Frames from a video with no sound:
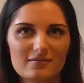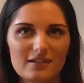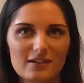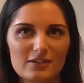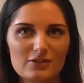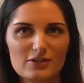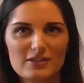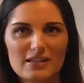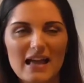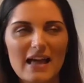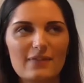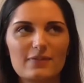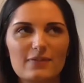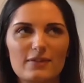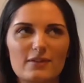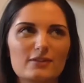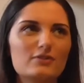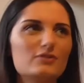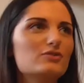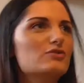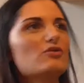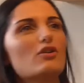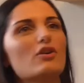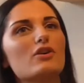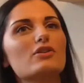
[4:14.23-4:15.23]
I just had
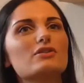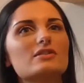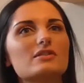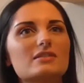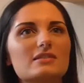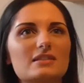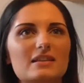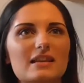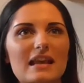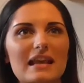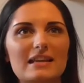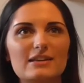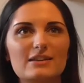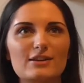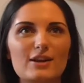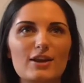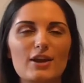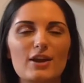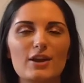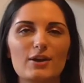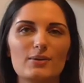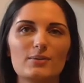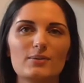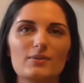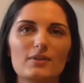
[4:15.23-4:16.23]
the trust in
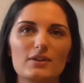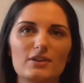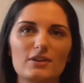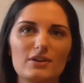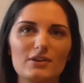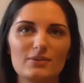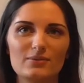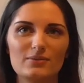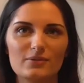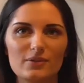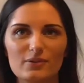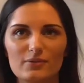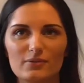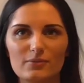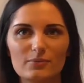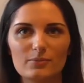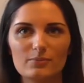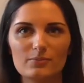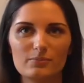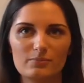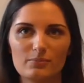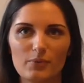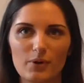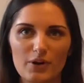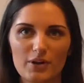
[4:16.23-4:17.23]
you that you knew
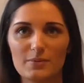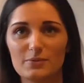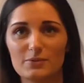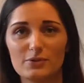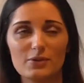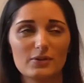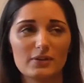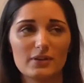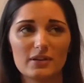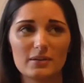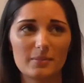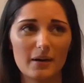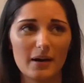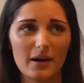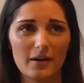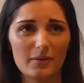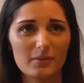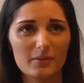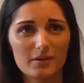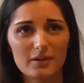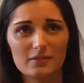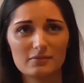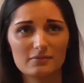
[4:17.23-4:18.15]
what you're talking about,